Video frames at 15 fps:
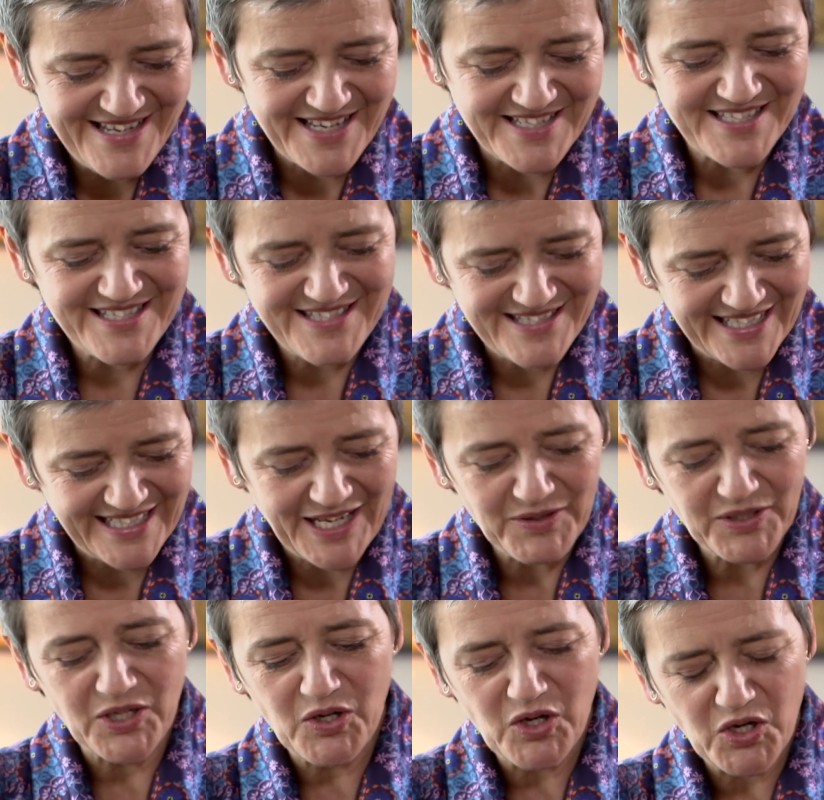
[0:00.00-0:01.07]
Yes, then
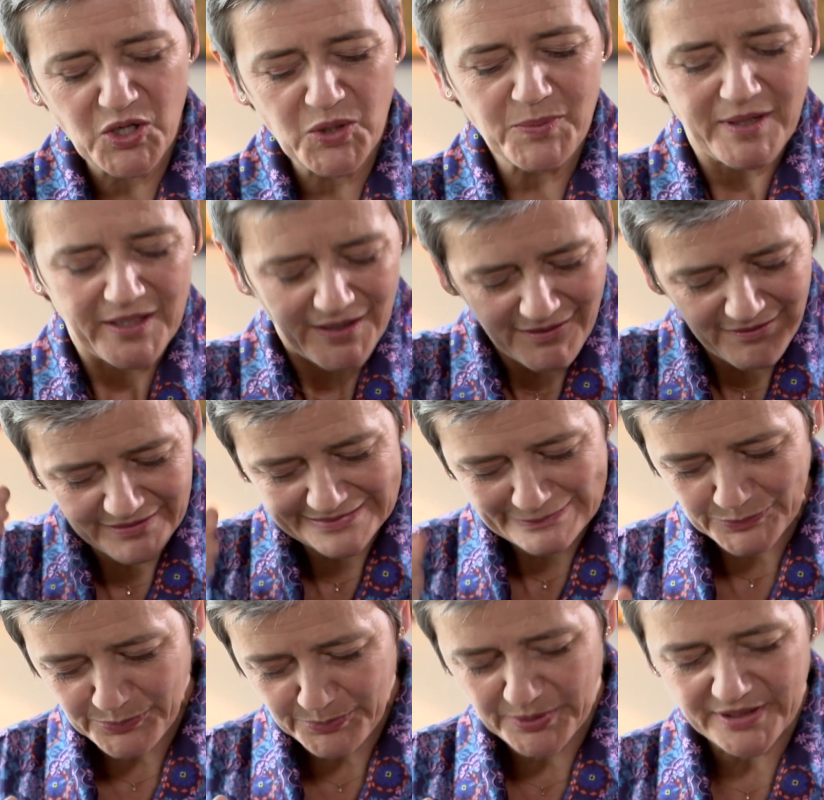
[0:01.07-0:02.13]
I'll go home and I'll
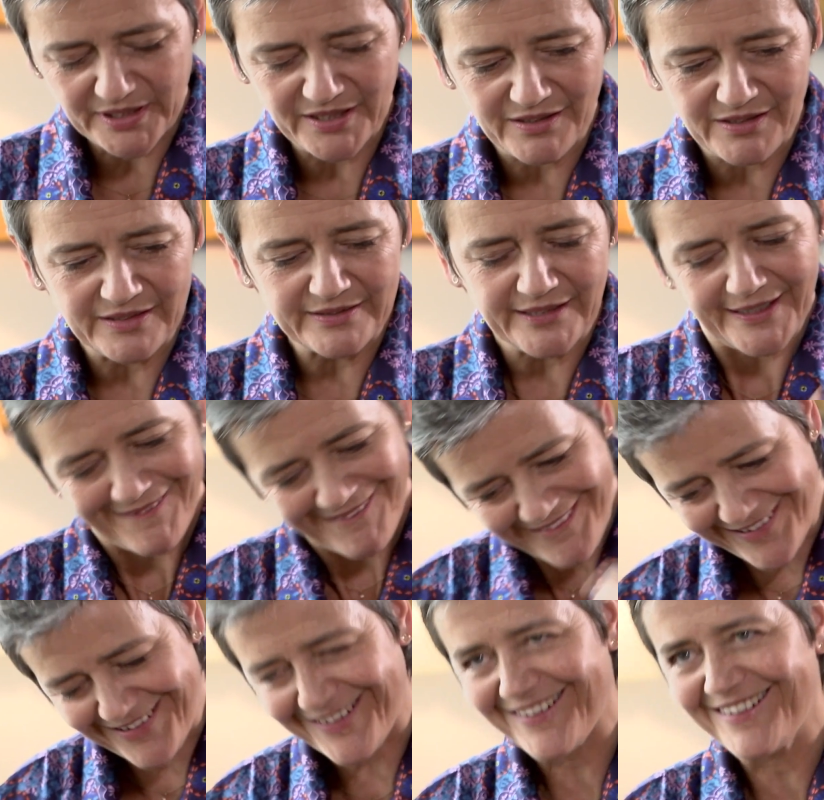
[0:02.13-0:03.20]
put it on and
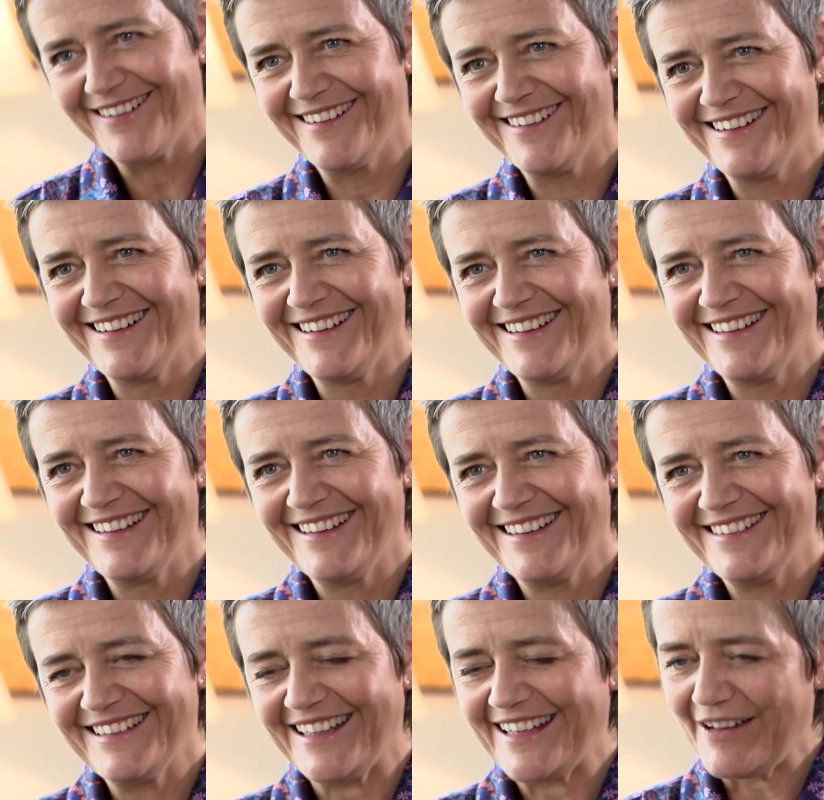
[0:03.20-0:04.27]

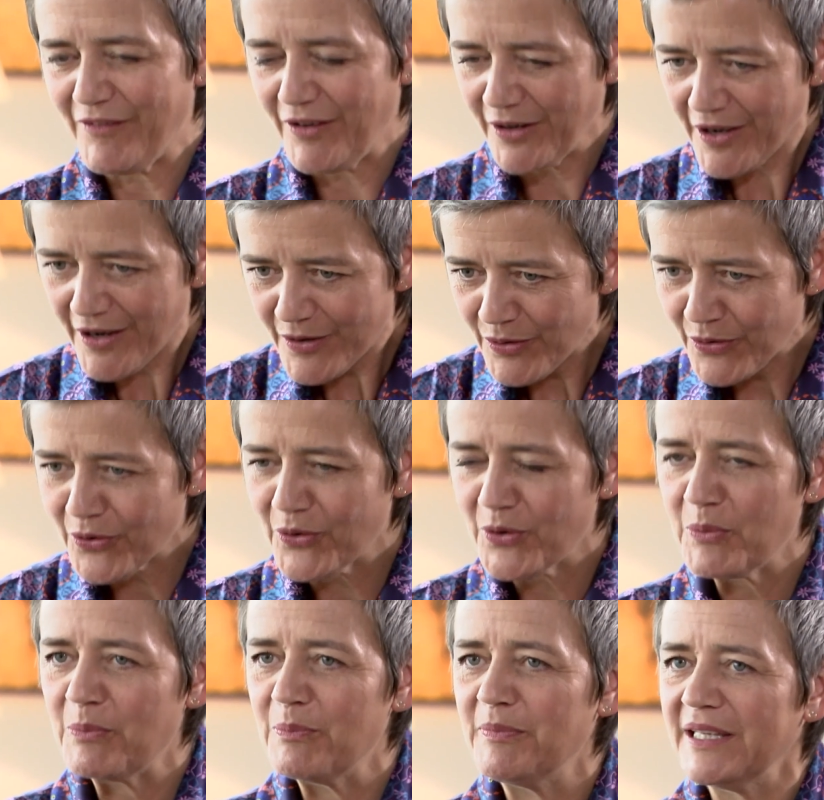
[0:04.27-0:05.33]
then I will
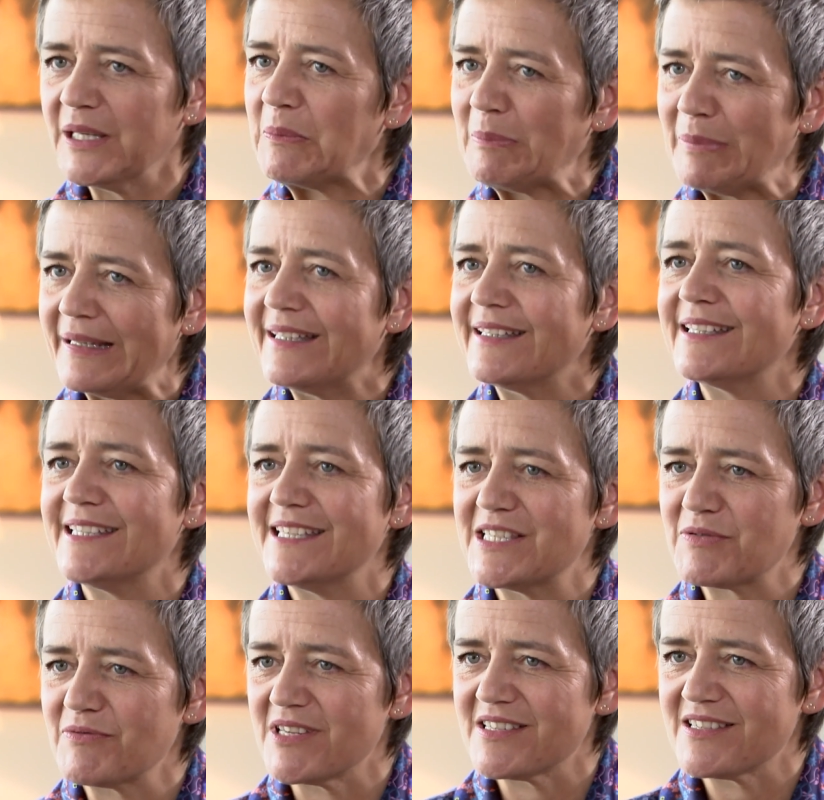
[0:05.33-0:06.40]
be completely
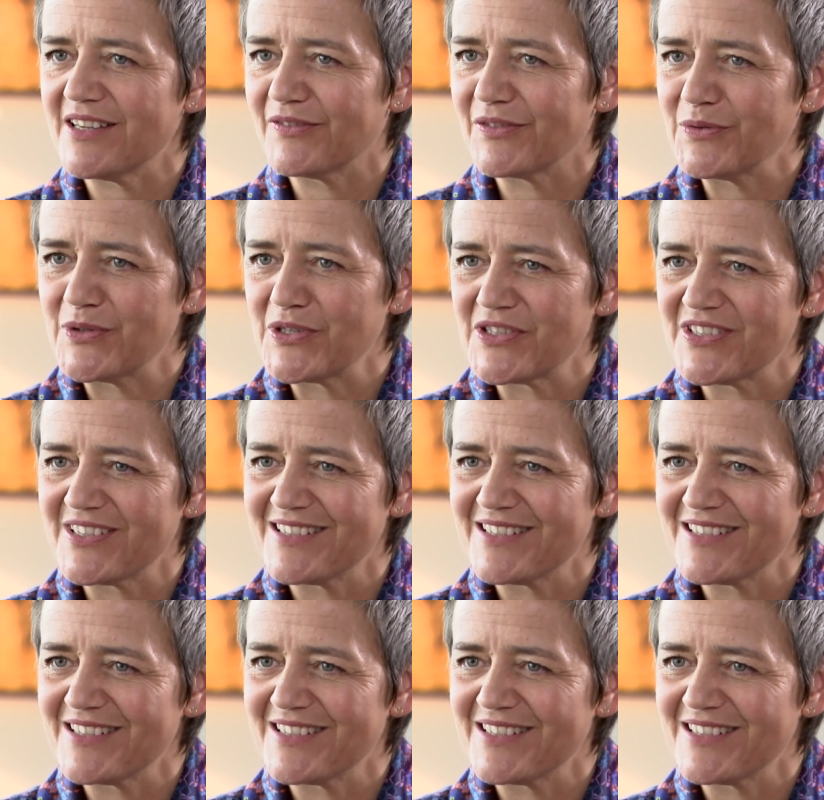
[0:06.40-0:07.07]
de-stressed afterwards.